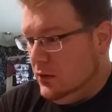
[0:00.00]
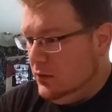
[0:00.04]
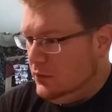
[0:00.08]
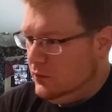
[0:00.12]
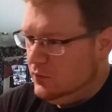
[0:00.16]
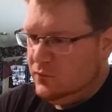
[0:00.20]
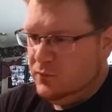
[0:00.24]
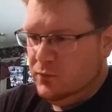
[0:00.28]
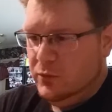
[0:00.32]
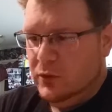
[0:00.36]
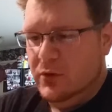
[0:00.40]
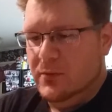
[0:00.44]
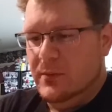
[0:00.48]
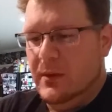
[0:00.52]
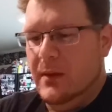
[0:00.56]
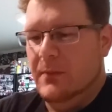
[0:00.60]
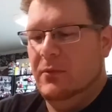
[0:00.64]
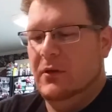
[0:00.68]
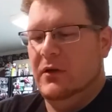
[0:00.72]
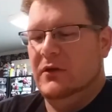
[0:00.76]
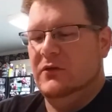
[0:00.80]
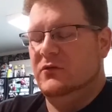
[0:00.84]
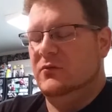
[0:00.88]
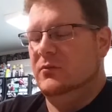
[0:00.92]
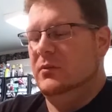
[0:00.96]
explore my
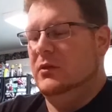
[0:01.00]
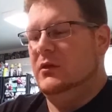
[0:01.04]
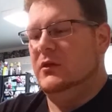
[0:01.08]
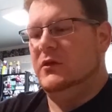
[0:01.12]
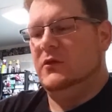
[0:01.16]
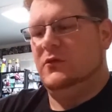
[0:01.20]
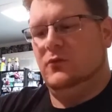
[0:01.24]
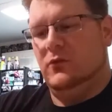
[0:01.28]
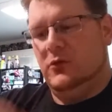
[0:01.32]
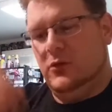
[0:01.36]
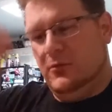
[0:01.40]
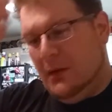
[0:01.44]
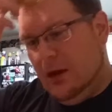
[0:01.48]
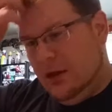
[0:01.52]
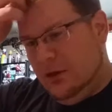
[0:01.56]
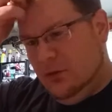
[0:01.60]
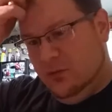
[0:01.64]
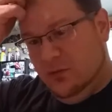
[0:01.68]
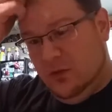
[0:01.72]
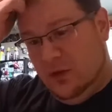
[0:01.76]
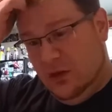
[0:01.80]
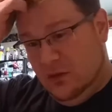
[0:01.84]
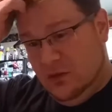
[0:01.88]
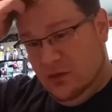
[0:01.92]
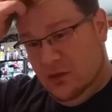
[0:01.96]
possibilities with them. I
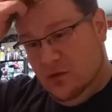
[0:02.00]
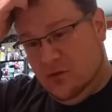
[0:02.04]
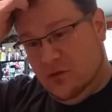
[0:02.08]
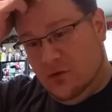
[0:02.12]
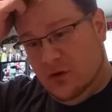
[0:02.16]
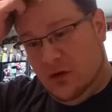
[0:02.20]
don't think these